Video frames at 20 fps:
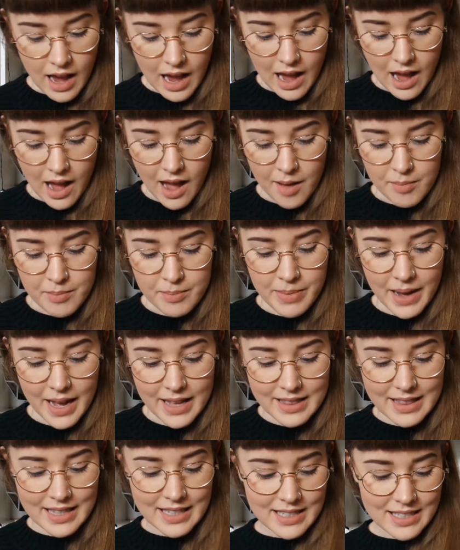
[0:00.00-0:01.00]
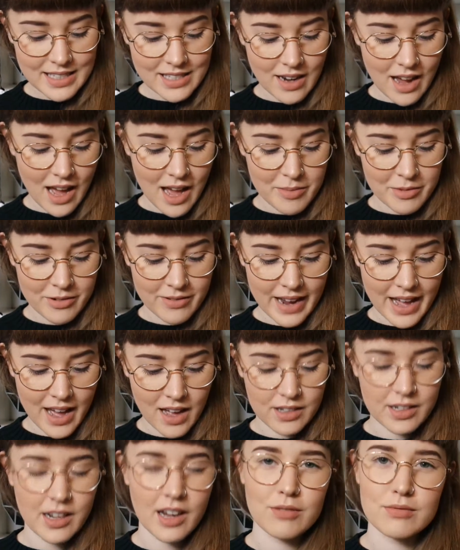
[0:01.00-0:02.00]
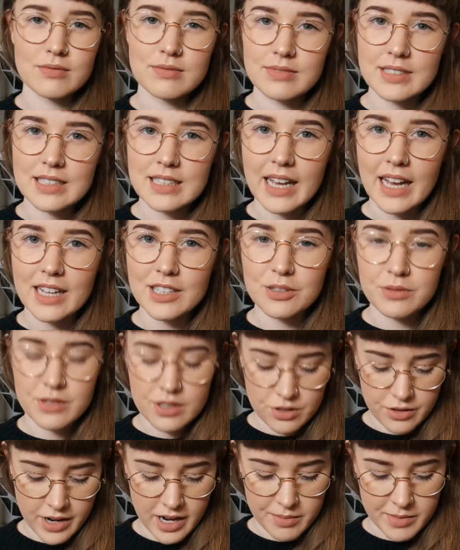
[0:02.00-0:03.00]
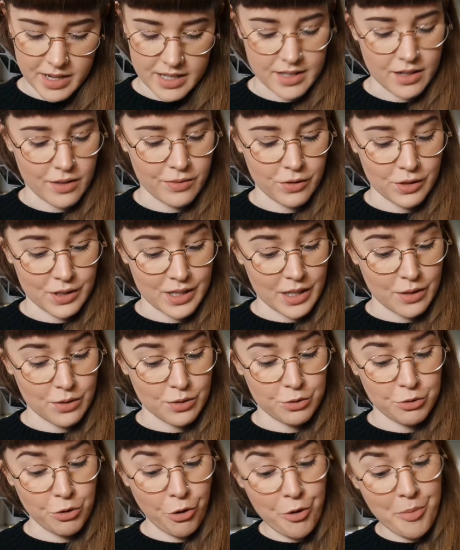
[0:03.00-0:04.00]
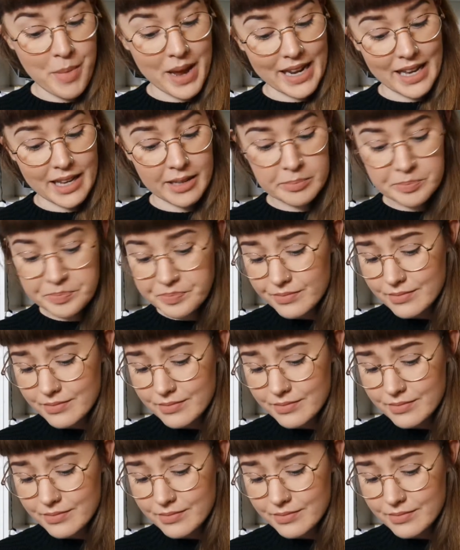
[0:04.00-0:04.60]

But this time around, I really had to restrain myself because there were so many